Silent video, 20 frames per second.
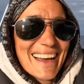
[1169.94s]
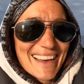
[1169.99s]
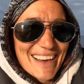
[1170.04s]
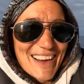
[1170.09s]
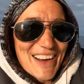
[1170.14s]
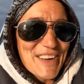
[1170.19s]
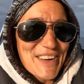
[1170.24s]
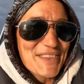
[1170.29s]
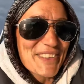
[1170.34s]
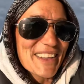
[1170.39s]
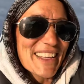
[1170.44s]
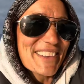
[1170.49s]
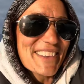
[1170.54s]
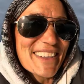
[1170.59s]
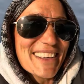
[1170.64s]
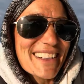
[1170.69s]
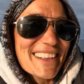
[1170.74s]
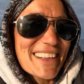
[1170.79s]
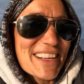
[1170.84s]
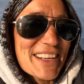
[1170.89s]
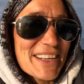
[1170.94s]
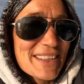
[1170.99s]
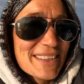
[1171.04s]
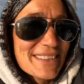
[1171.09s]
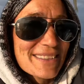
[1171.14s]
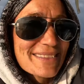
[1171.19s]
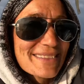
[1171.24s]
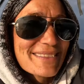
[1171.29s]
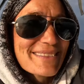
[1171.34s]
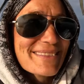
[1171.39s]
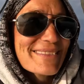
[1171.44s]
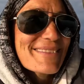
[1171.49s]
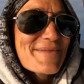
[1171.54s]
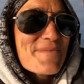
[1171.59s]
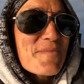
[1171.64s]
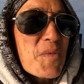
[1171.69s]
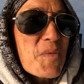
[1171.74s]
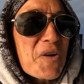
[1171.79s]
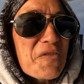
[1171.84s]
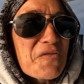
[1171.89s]
Hopefully we're
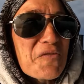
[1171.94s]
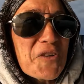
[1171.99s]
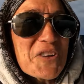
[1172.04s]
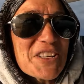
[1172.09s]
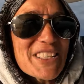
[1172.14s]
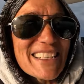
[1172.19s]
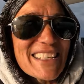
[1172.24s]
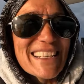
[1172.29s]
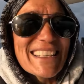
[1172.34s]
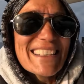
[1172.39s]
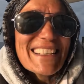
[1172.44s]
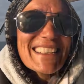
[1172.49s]
more fortunate